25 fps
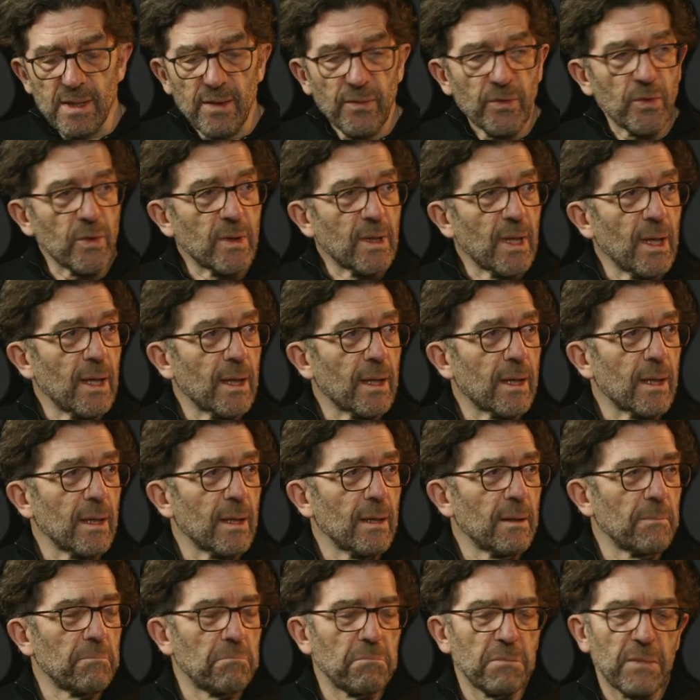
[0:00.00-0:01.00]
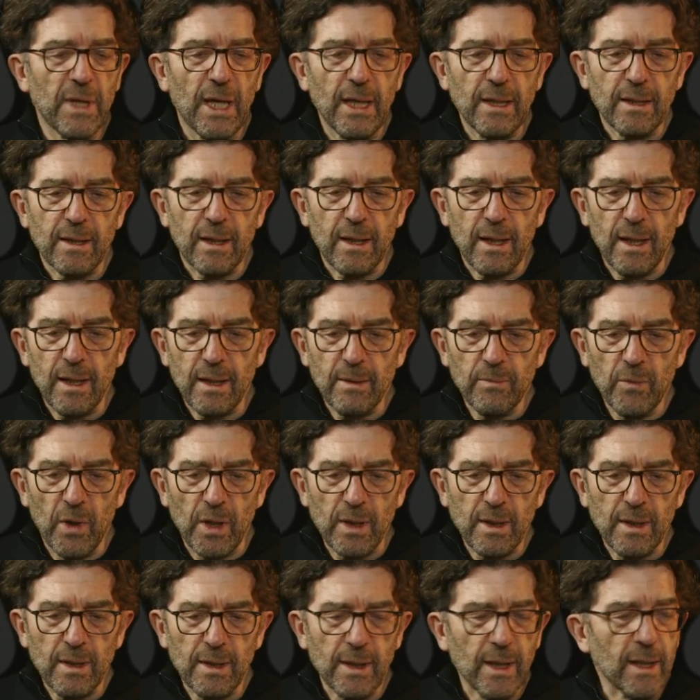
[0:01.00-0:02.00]
If you take a NatCat
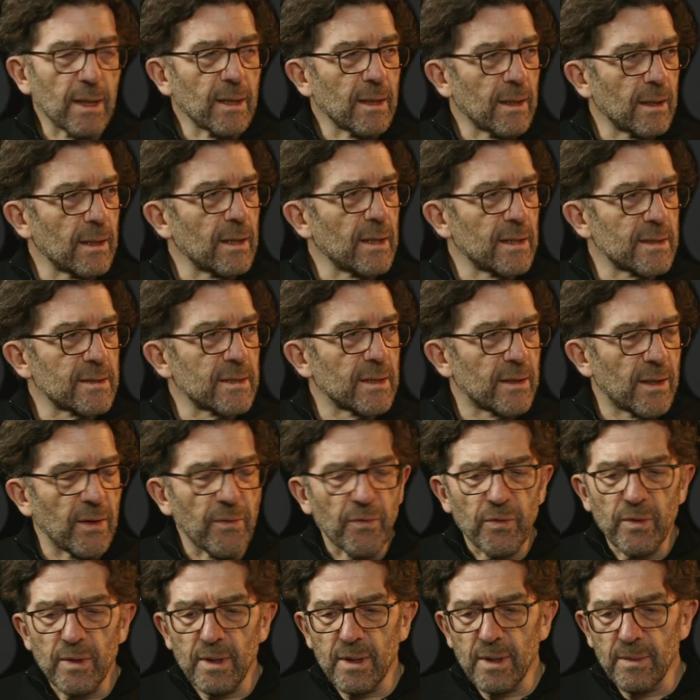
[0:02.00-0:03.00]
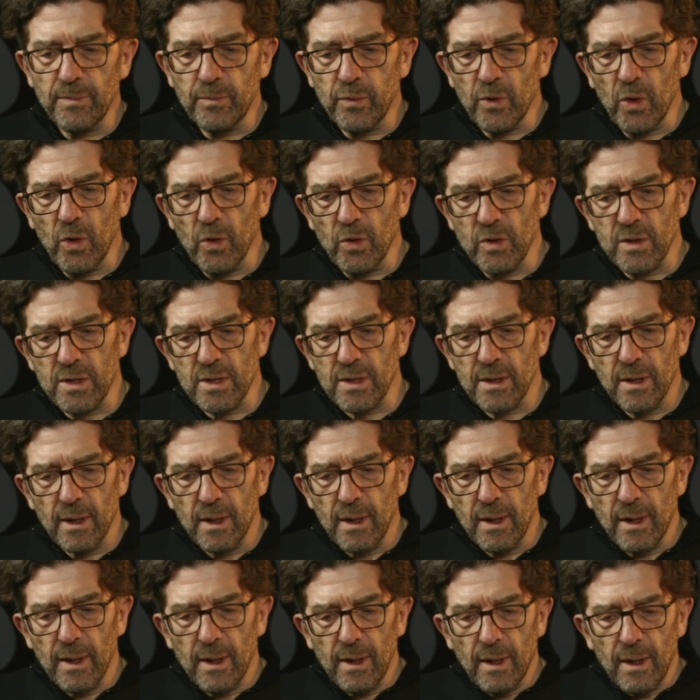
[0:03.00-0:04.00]
model, then it's a different approach.
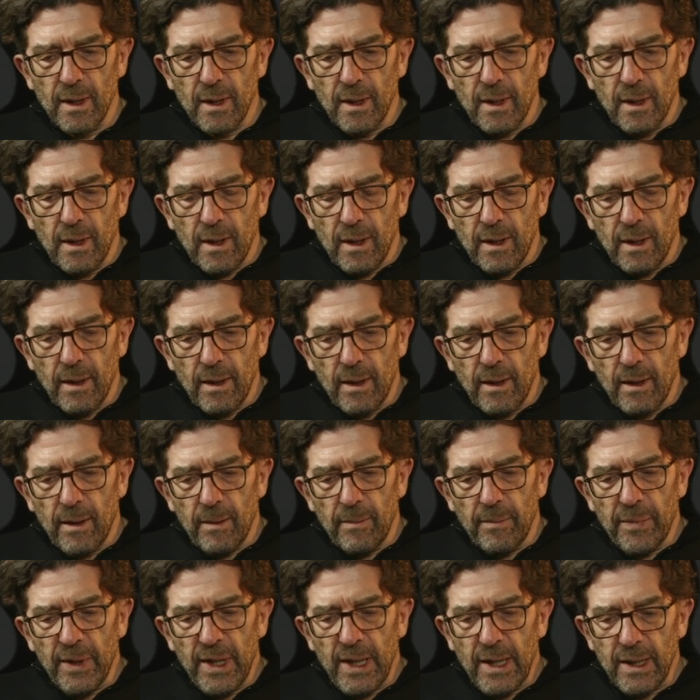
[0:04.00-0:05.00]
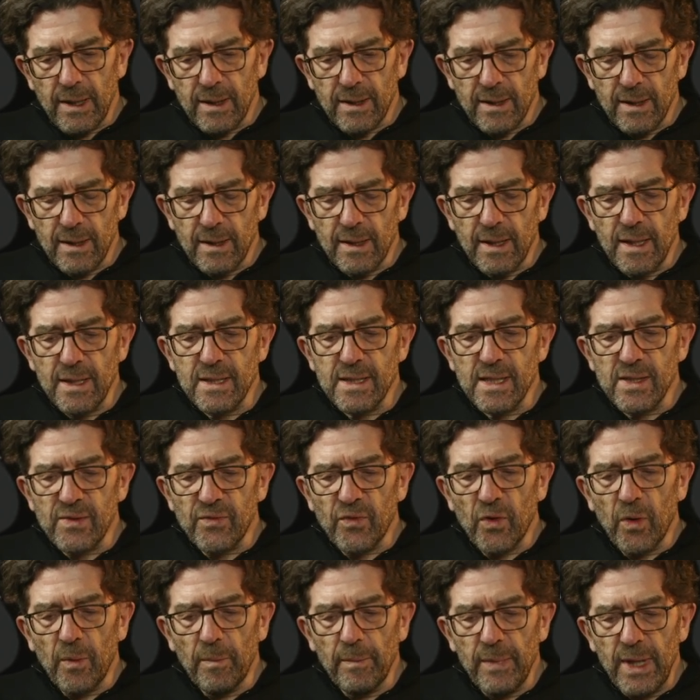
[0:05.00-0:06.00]
But this is,
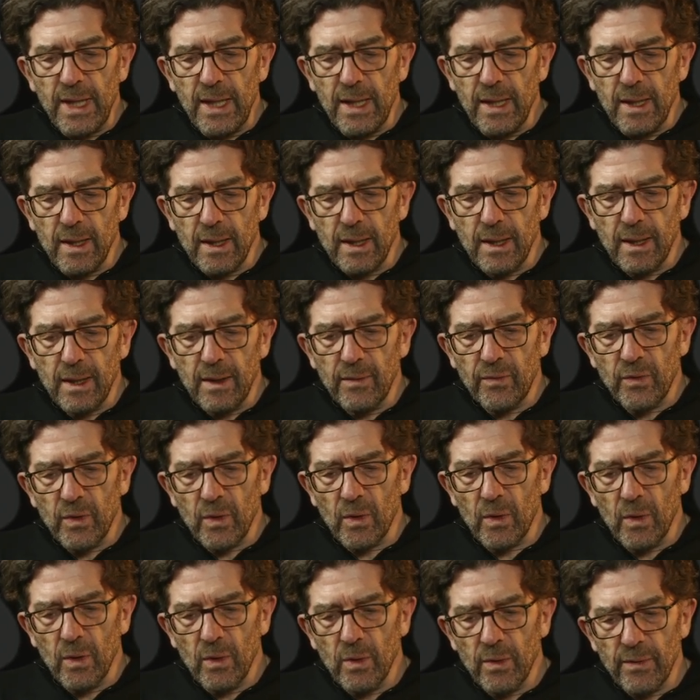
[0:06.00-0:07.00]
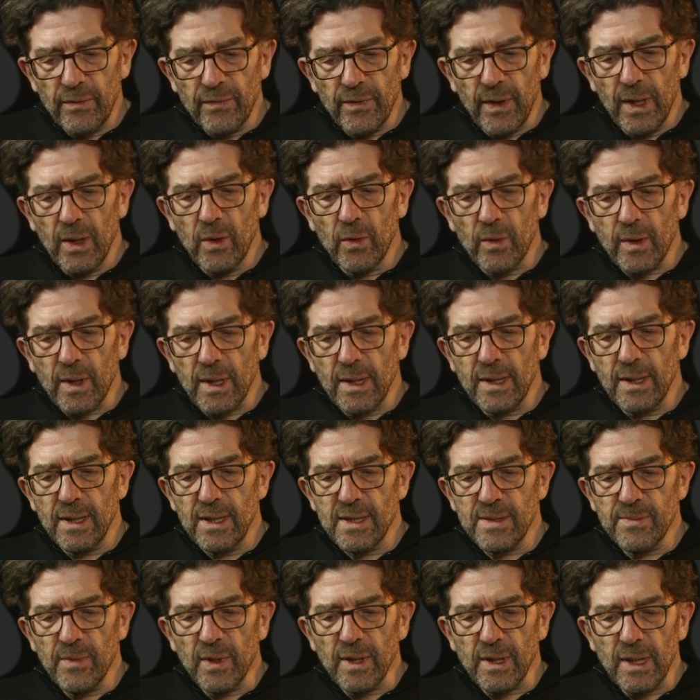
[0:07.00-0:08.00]
from me, if I look at
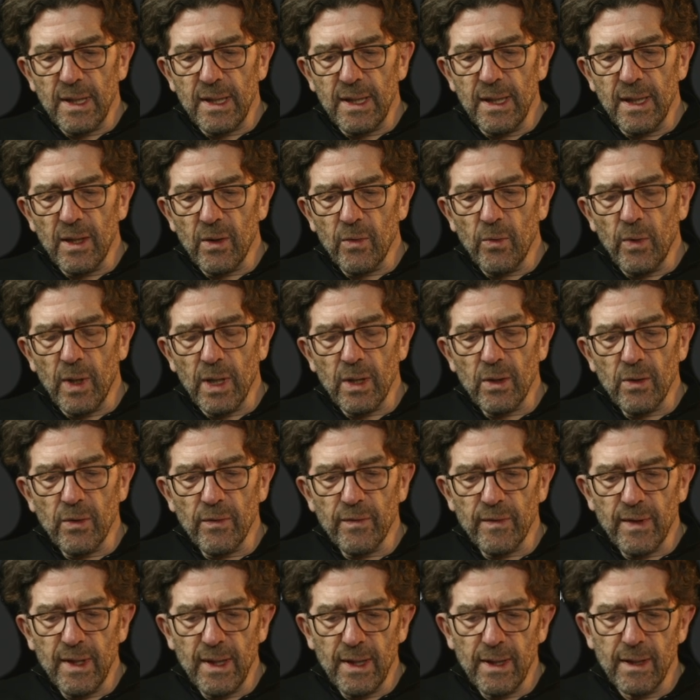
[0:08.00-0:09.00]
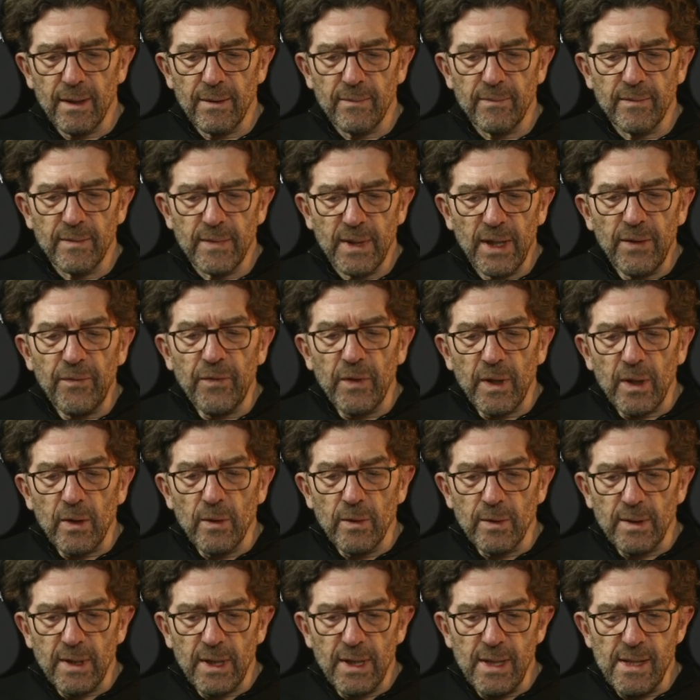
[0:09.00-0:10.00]
this model here, one of the
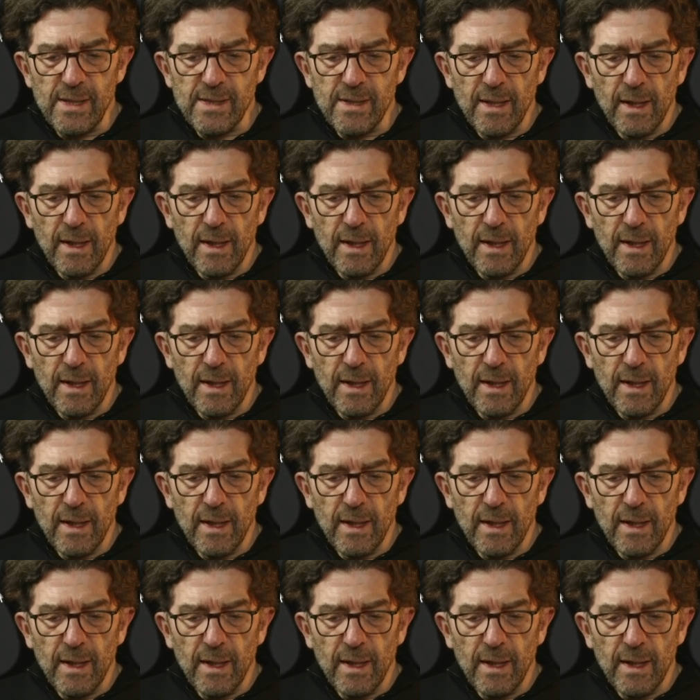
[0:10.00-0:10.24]
difficulties.